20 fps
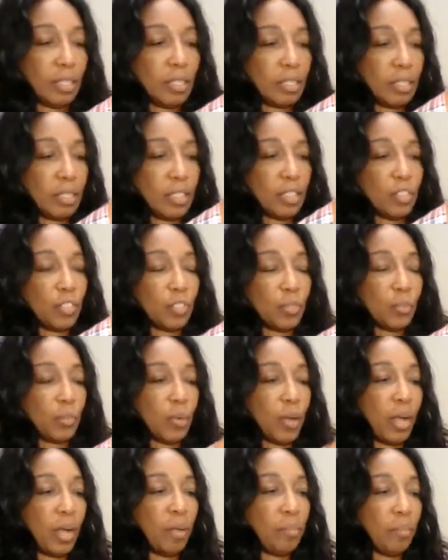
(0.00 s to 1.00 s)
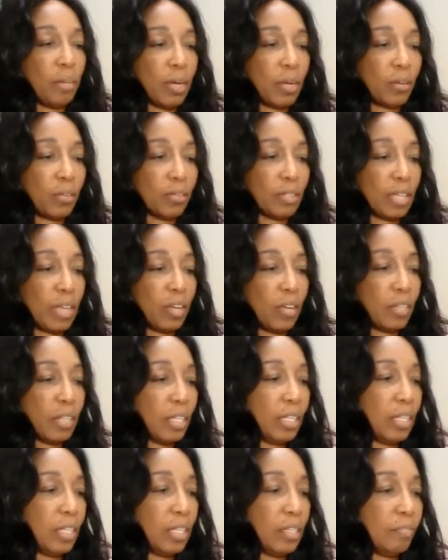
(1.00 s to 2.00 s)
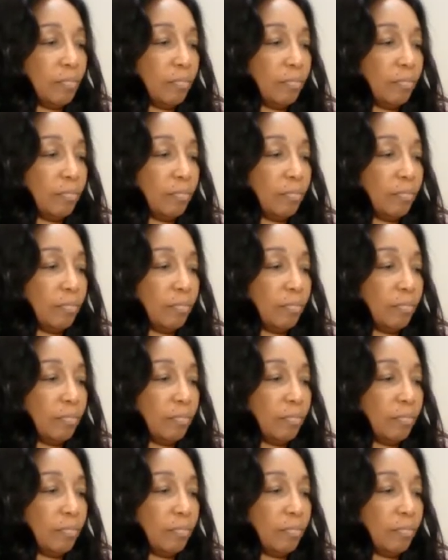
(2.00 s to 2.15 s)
Sit your wine bottle down in it.